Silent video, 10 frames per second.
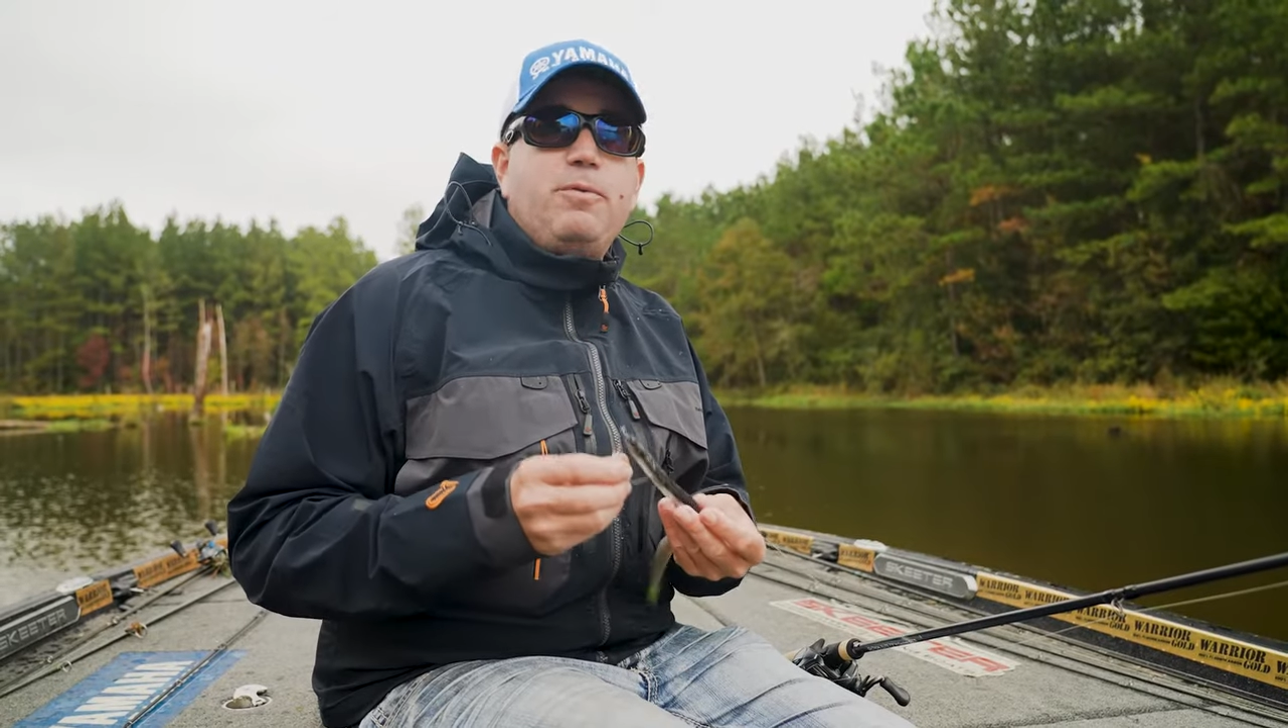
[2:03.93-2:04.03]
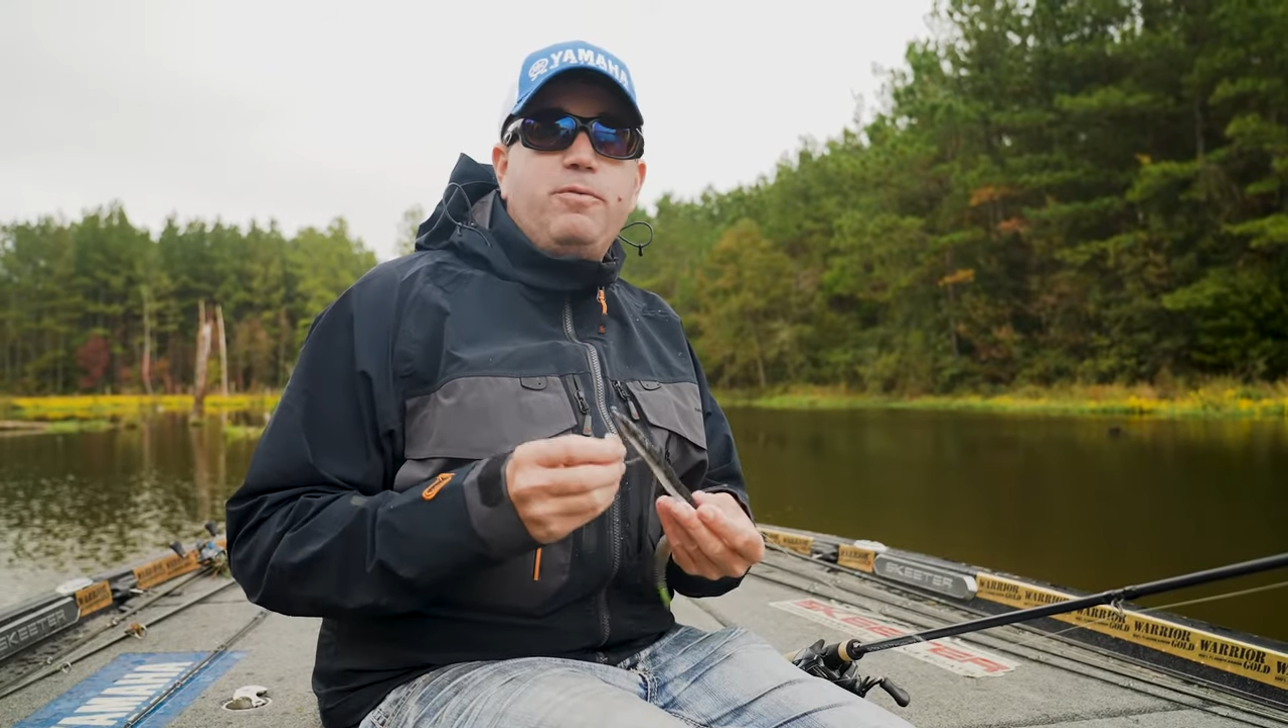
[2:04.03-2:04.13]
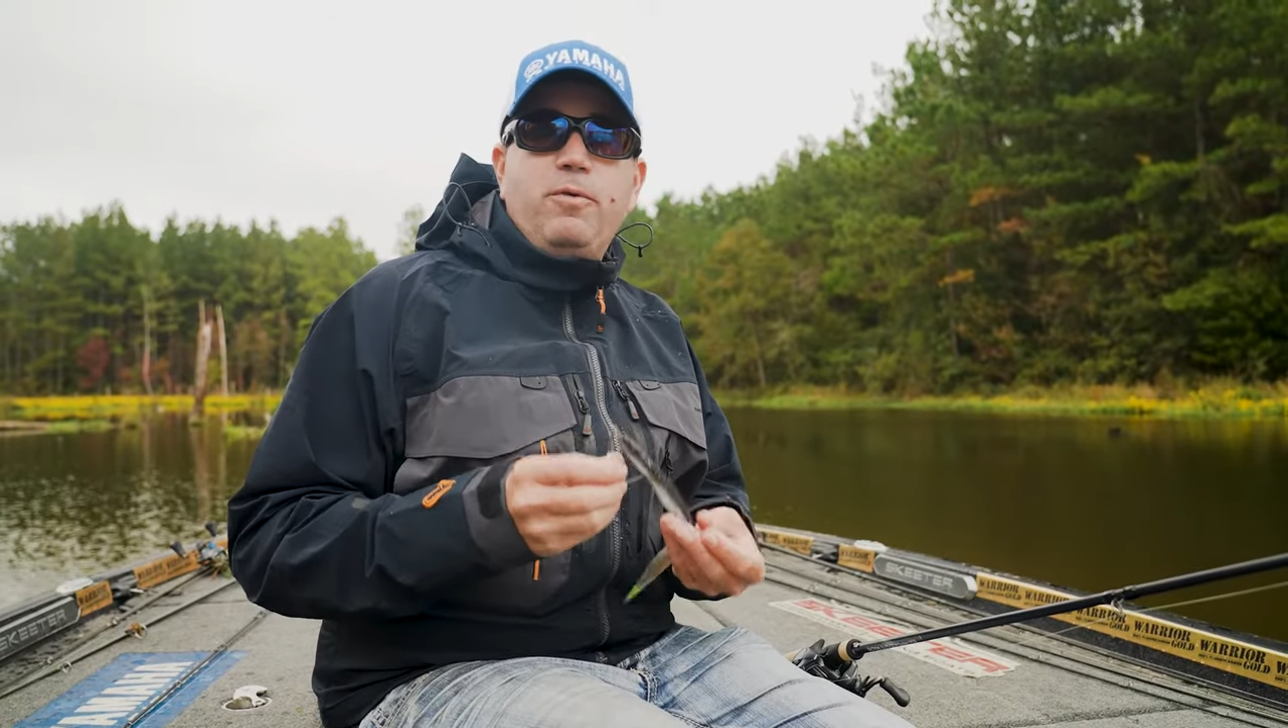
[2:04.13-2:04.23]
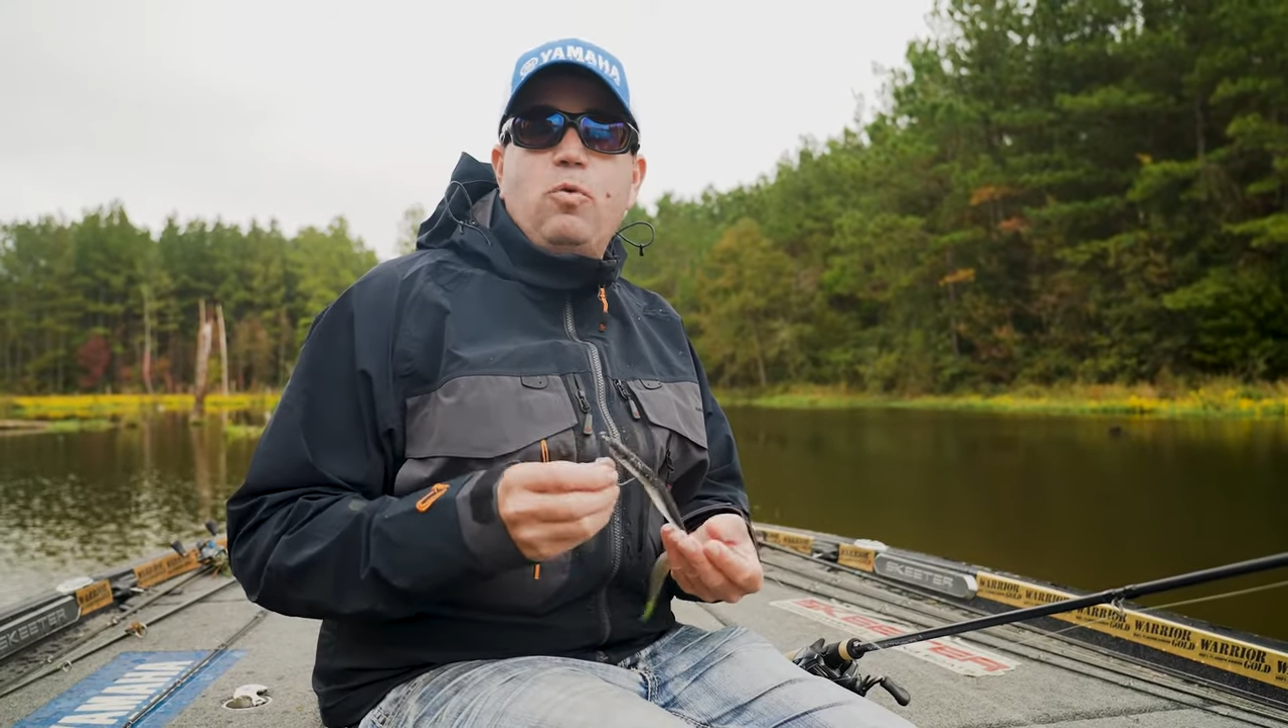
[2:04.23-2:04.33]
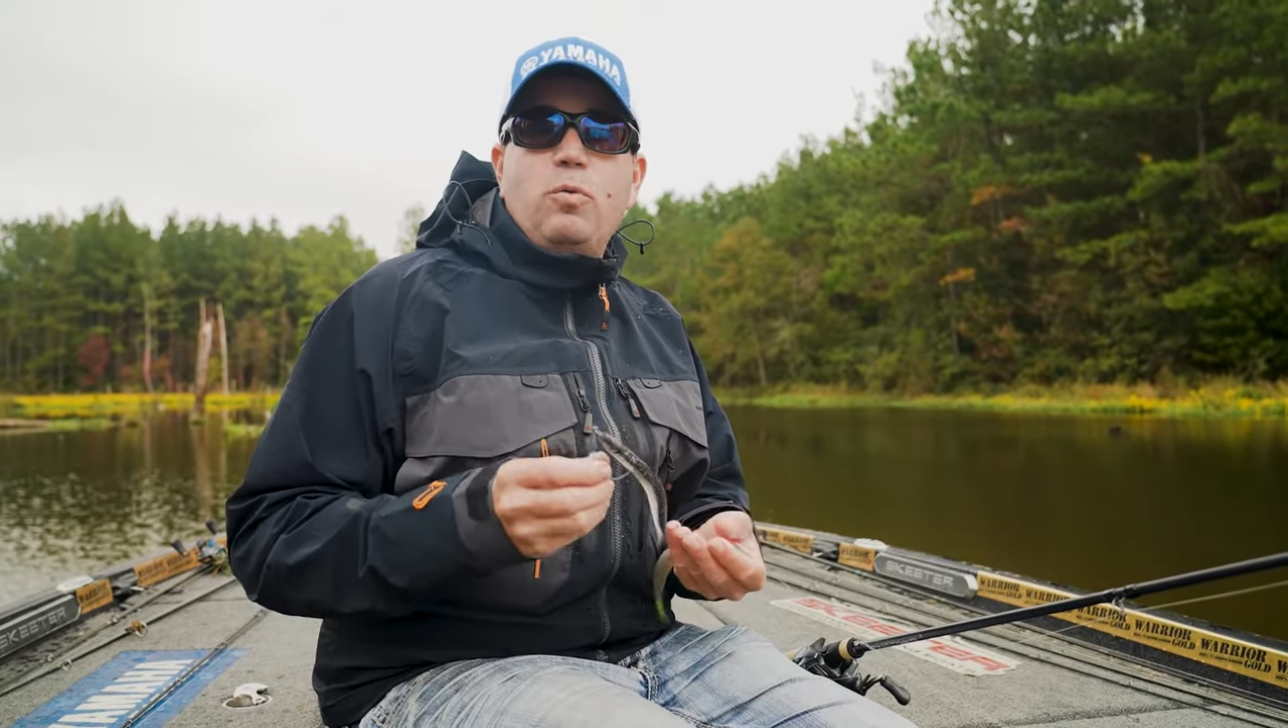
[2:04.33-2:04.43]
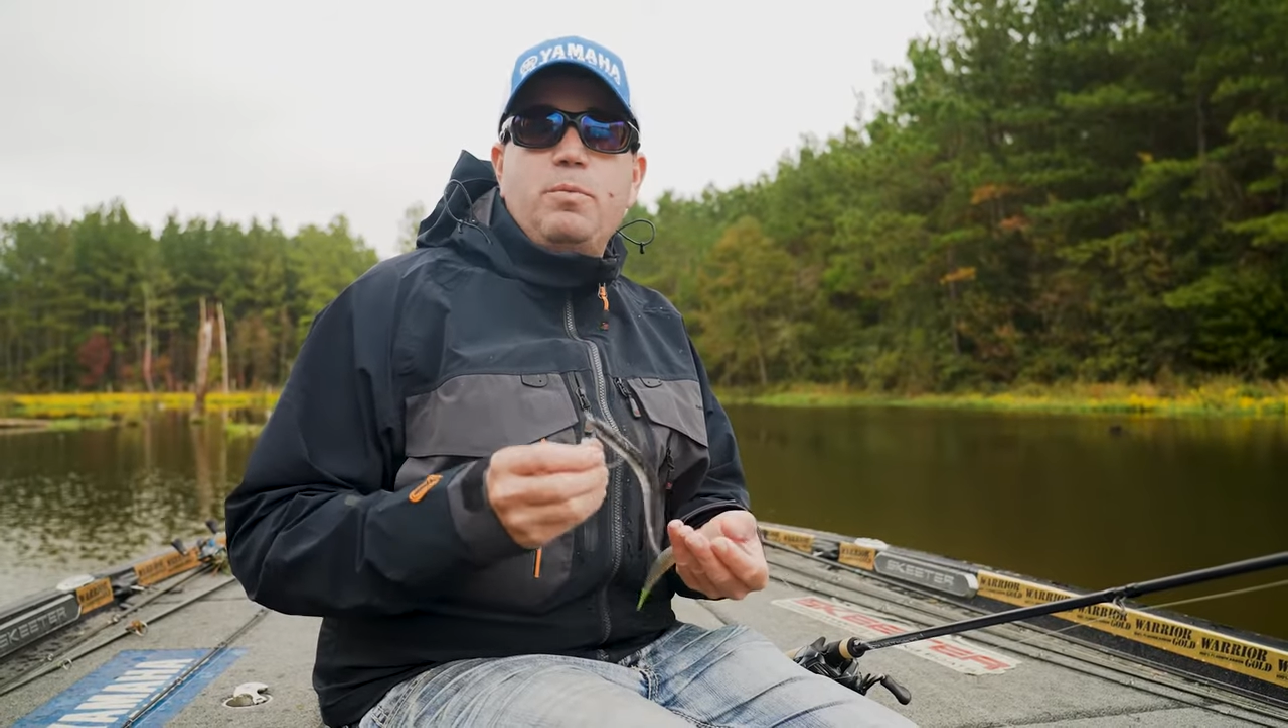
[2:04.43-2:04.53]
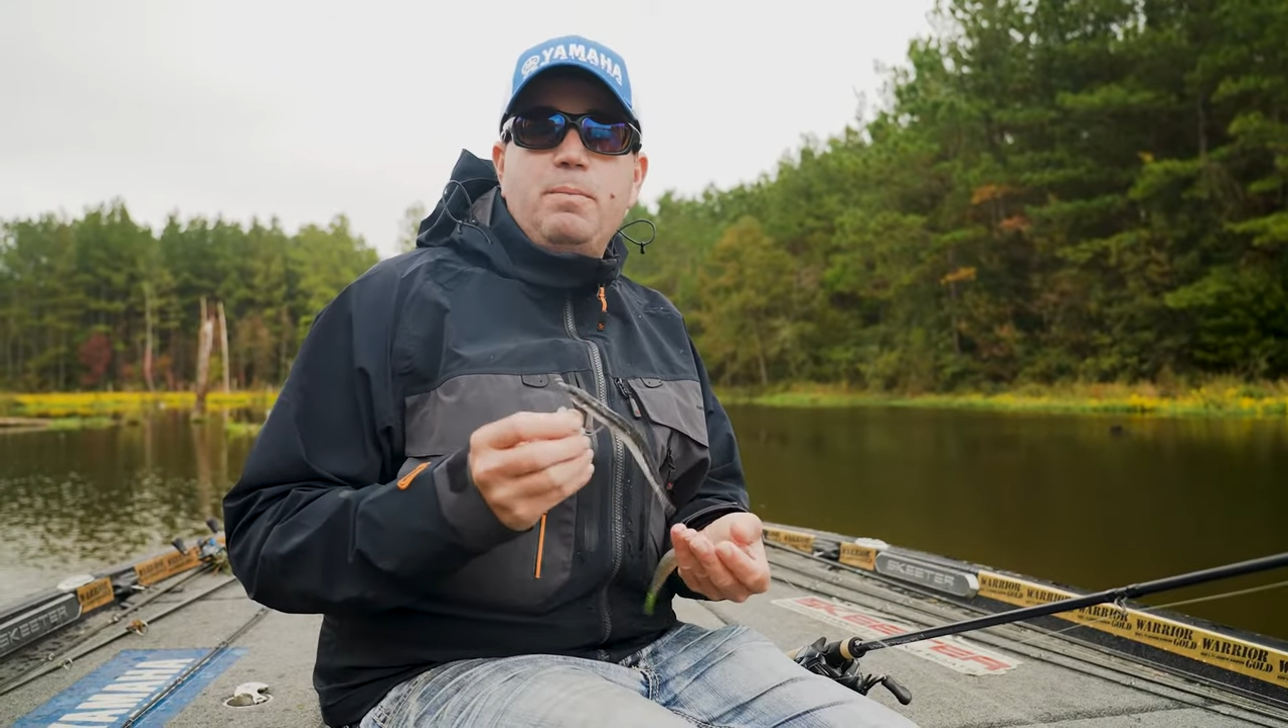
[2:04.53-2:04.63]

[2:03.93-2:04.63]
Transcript: perform